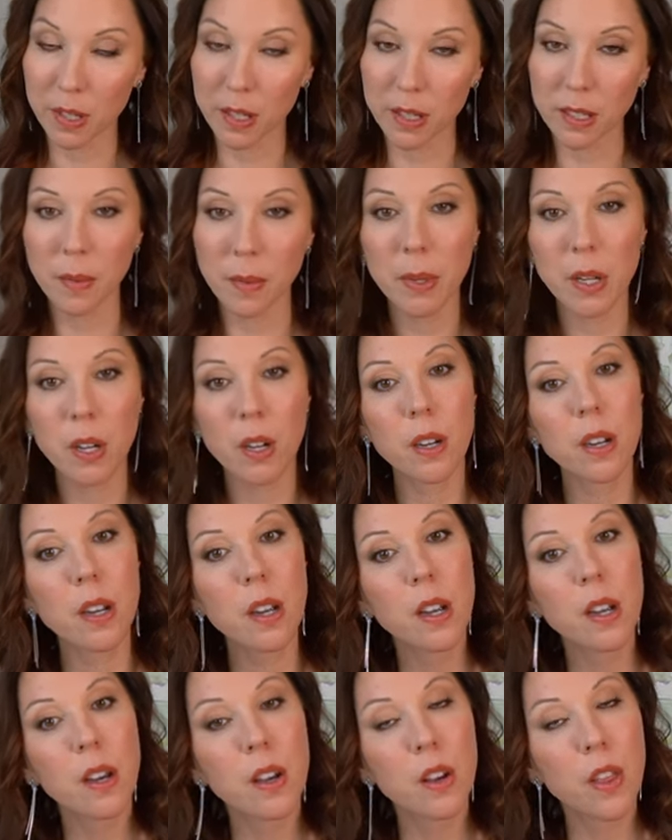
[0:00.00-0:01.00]
Semillon,
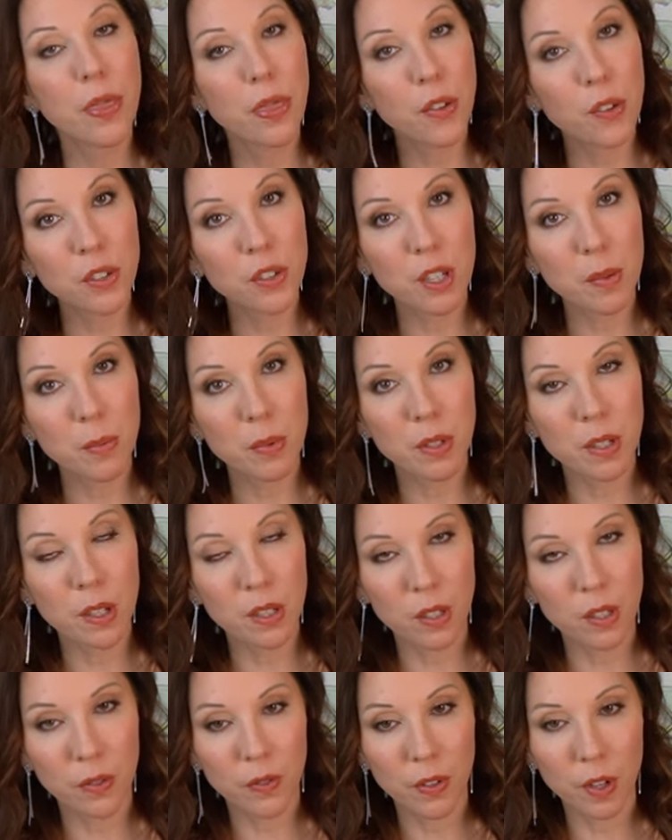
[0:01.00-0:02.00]
13%
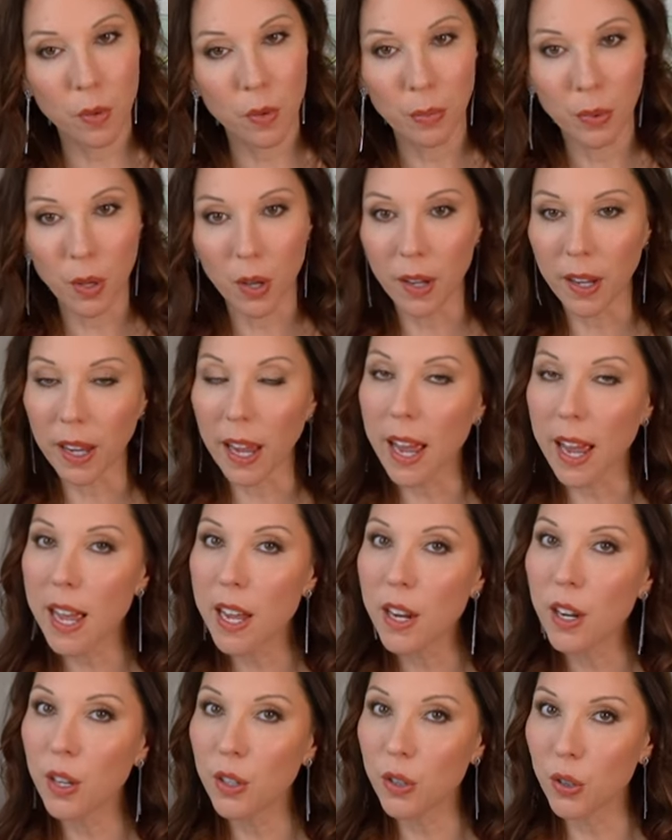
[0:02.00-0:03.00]
Sauvignon Blanc,
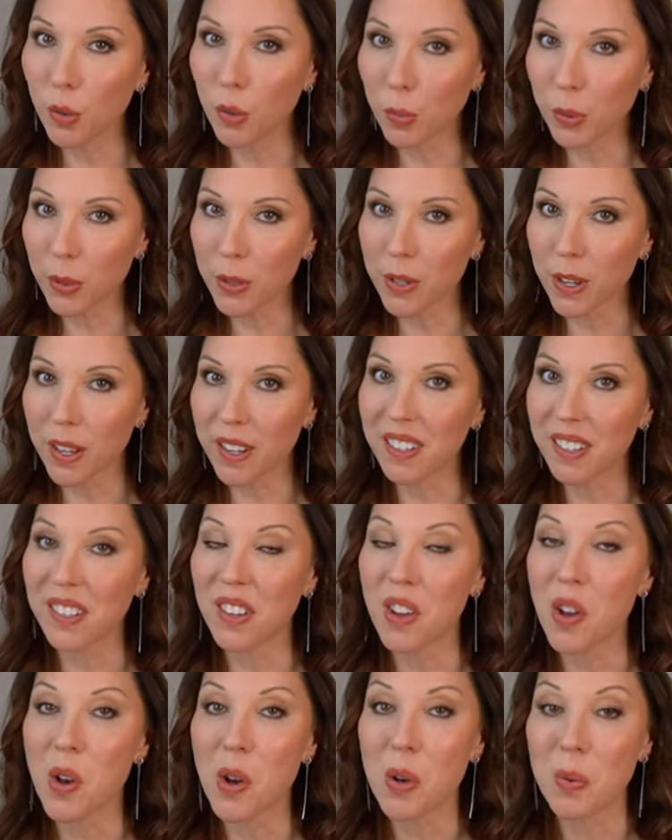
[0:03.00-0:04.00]
and 2%
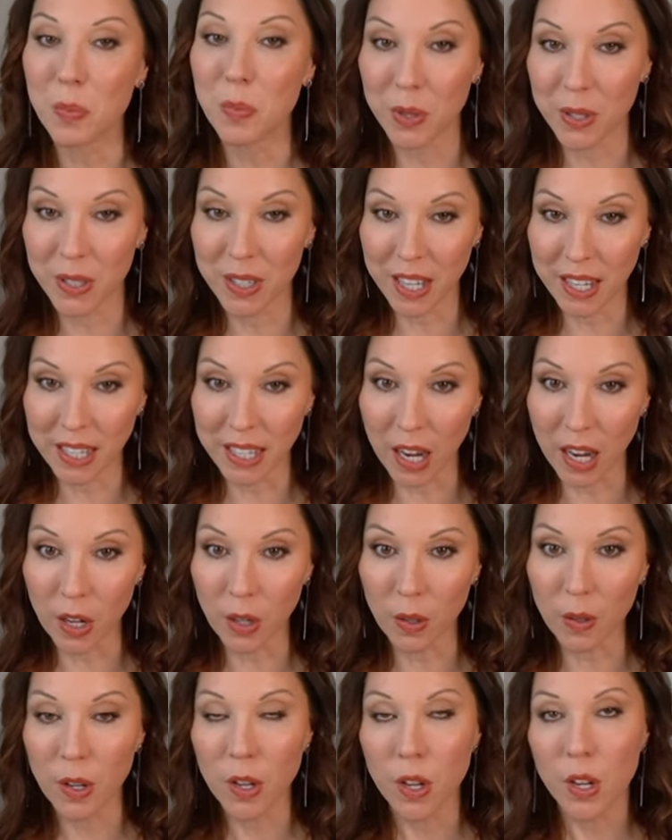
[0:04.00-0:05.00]

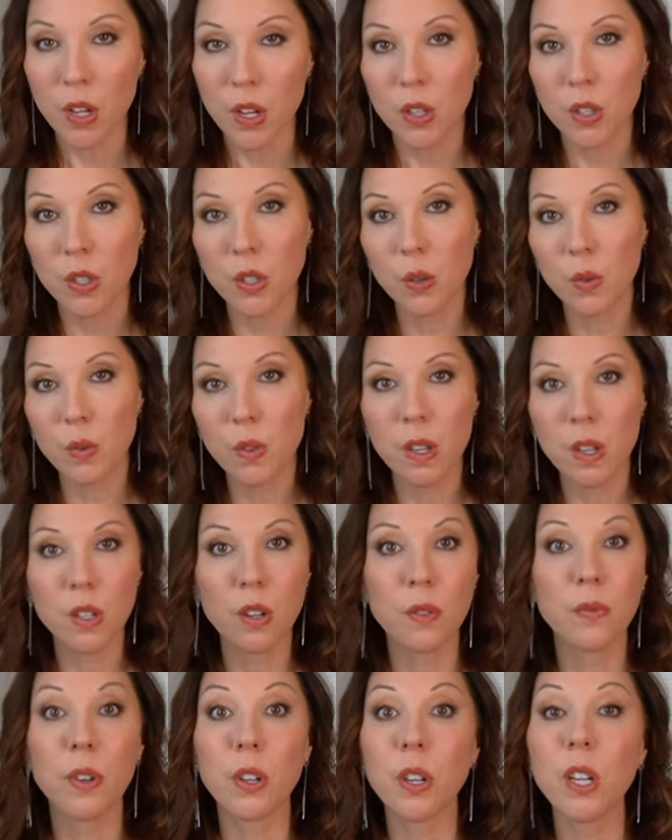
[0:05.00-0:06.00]
Muscadelle. So these
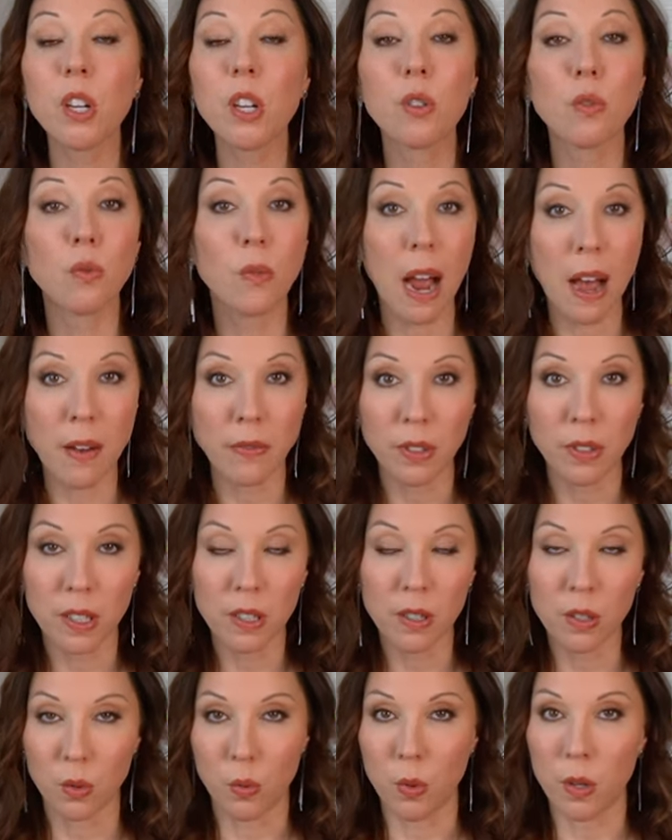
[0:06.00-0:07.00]
are very
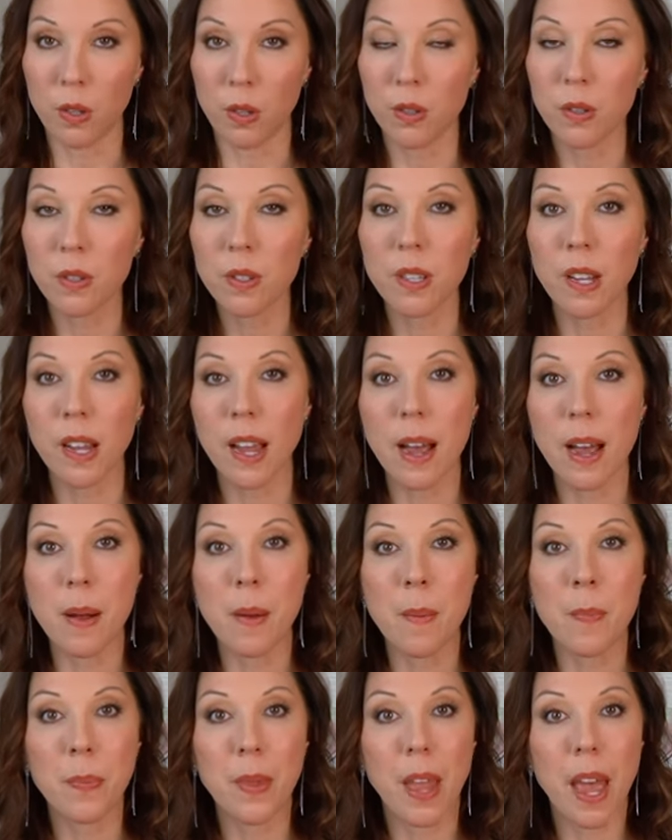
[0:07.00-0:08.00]
gravelly soils.
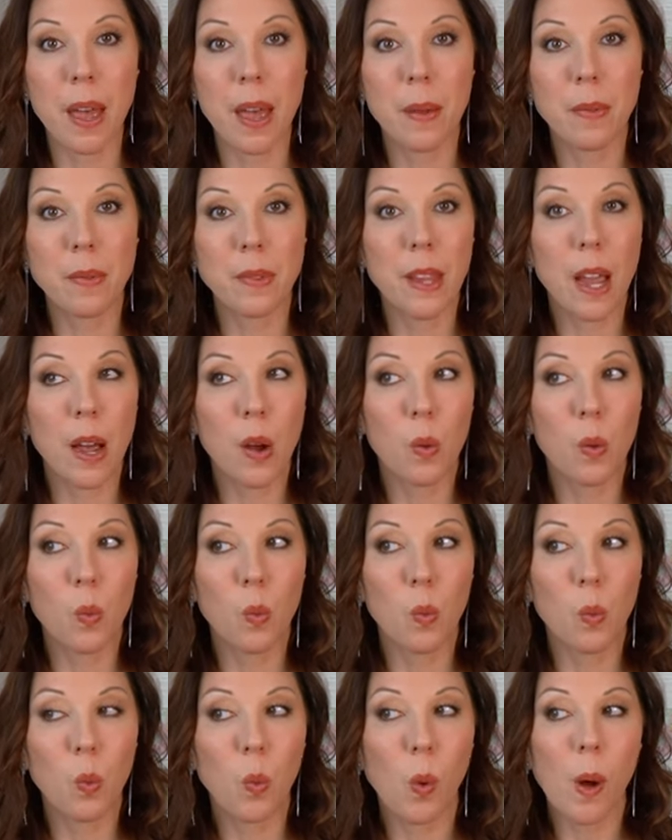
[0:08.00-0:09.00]
Um, now,
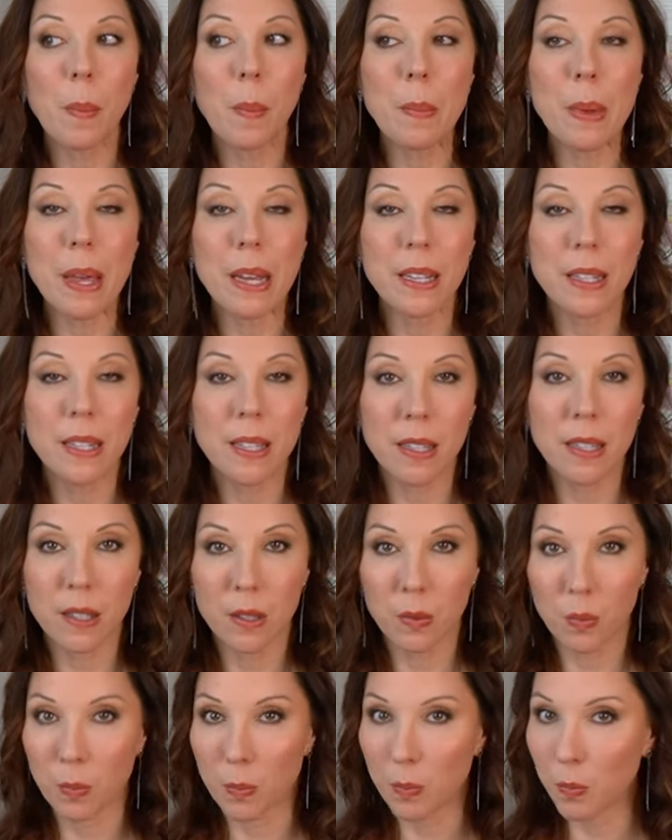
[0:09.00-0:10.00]
what makes
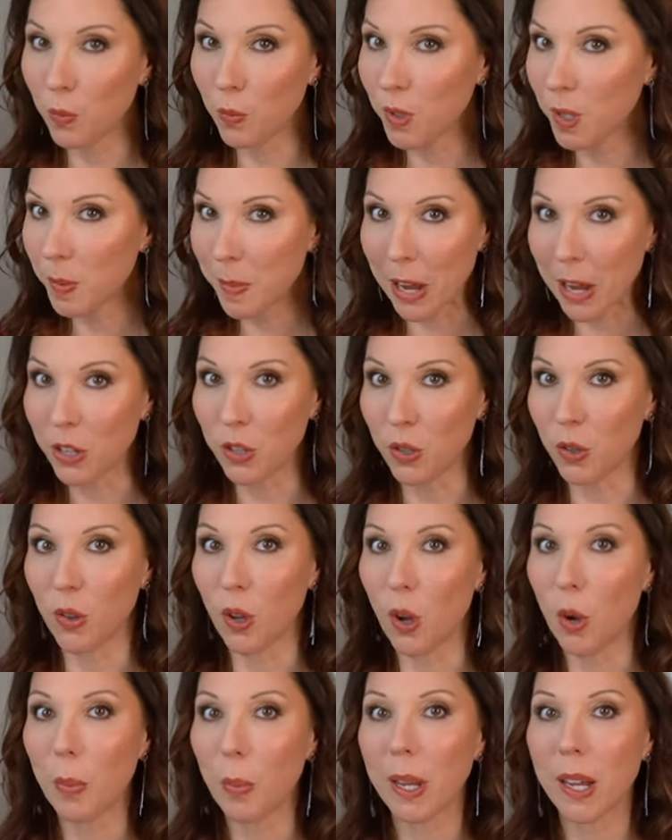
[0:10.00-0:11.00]
this special
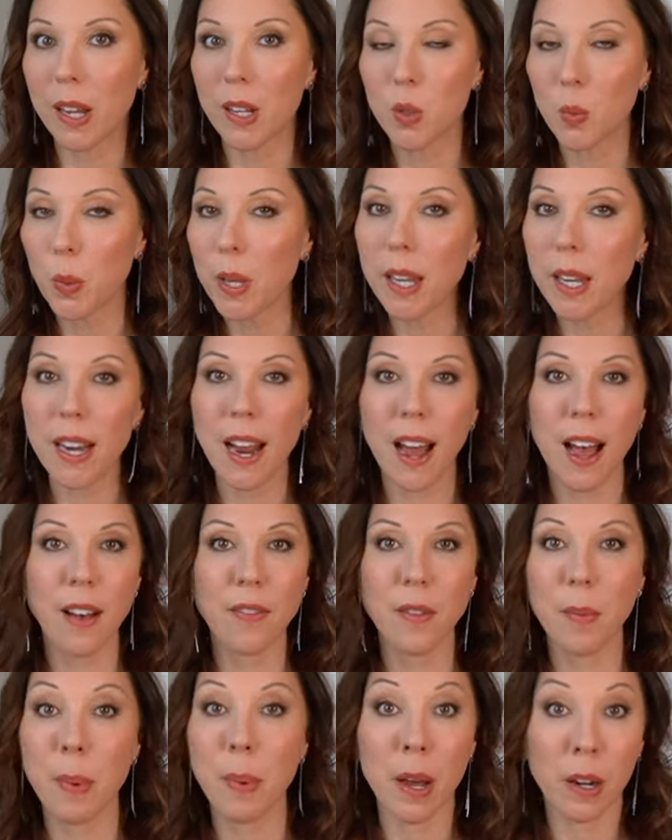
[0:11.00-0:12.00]
though? Because we could
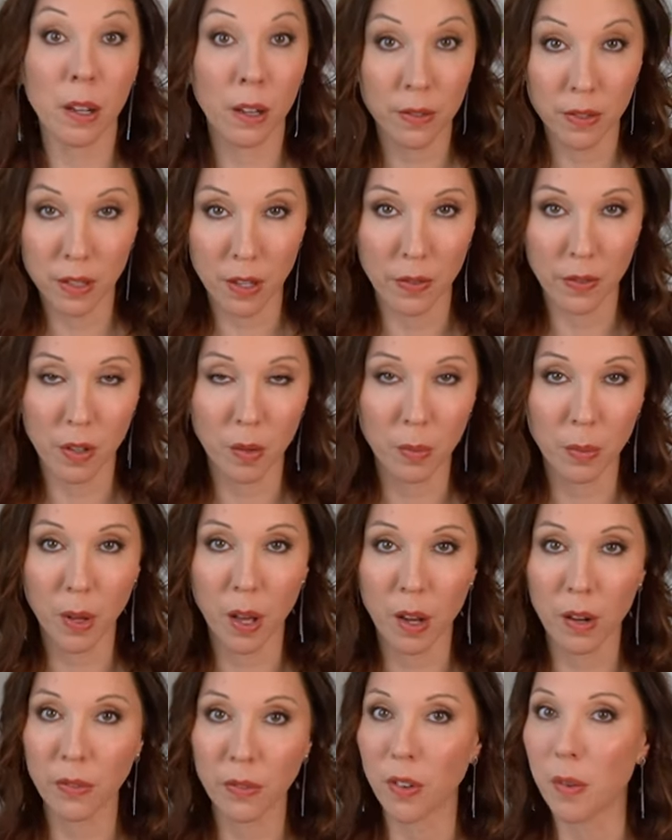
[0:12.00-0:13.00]
have a bottle of Sauvignon
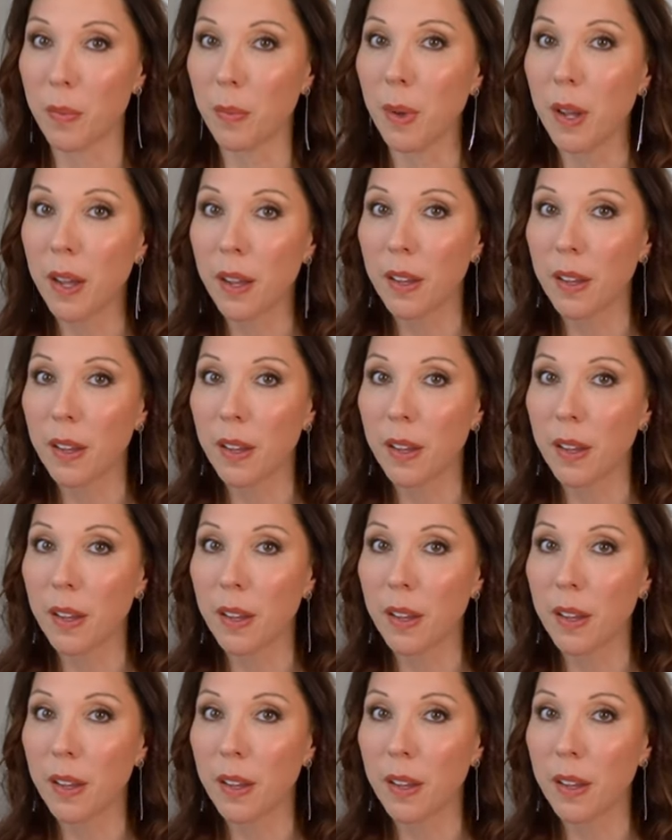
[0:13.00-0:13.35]
Blanc from